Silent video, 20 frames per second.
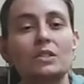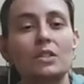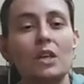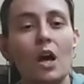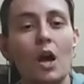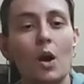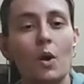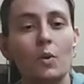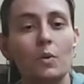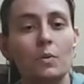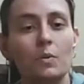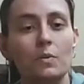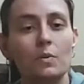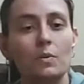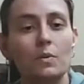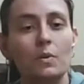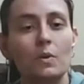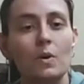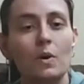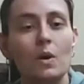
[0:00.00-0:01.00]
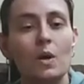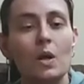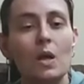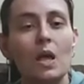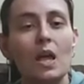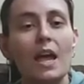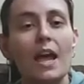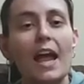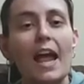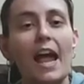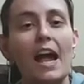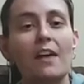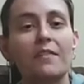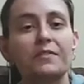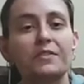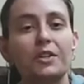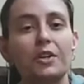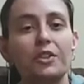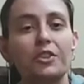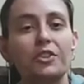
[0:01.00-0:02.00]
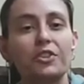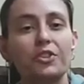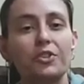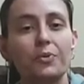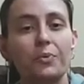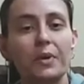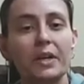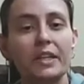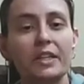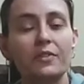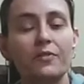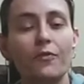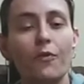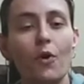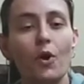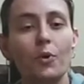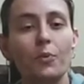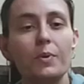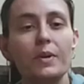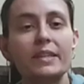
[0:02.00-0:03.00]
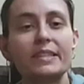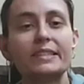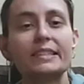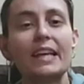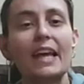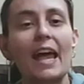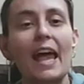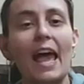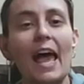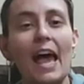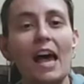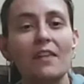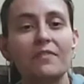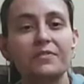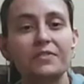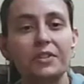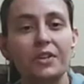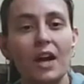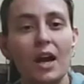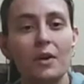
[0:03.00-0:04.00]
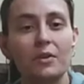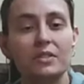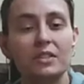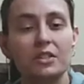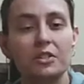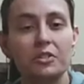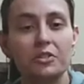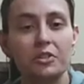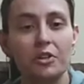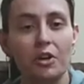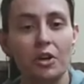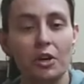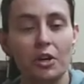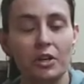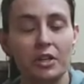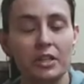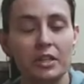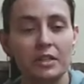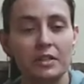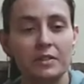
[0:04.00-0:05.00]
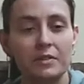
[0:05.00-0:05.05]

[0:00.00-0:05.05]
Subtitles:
So after 3 to 4 weeks after I was insured,